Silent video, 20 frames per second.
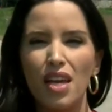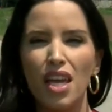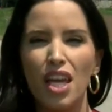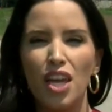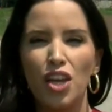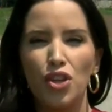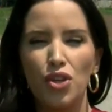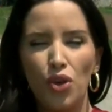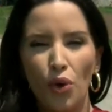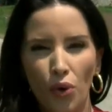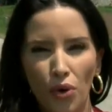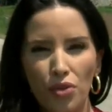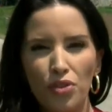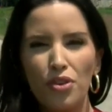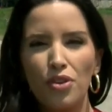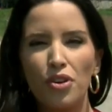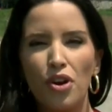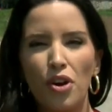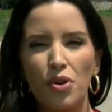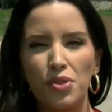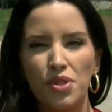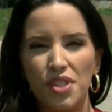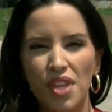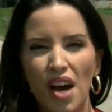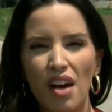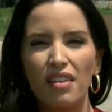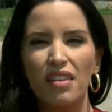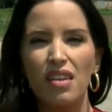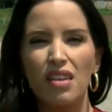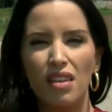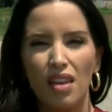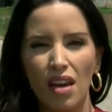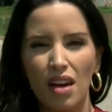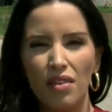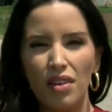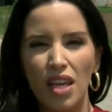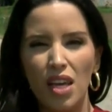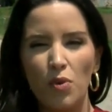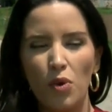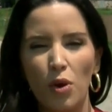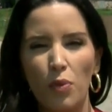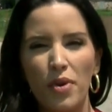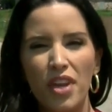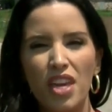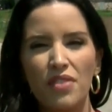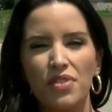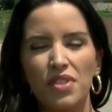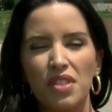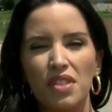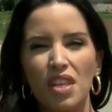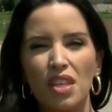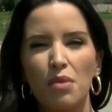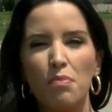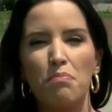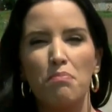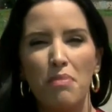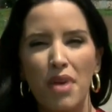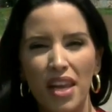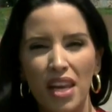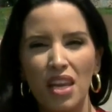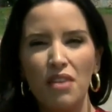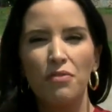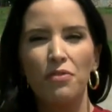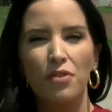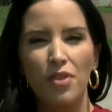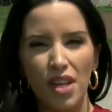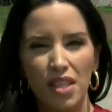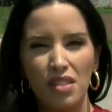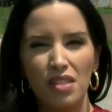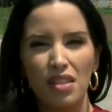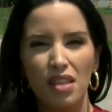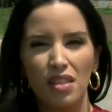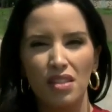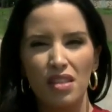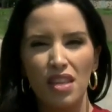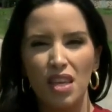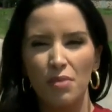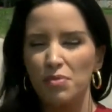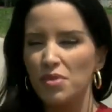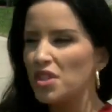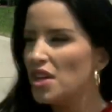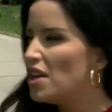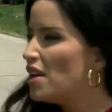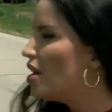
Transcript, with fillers: in northern Ozaukee County where we have seen many forensic teams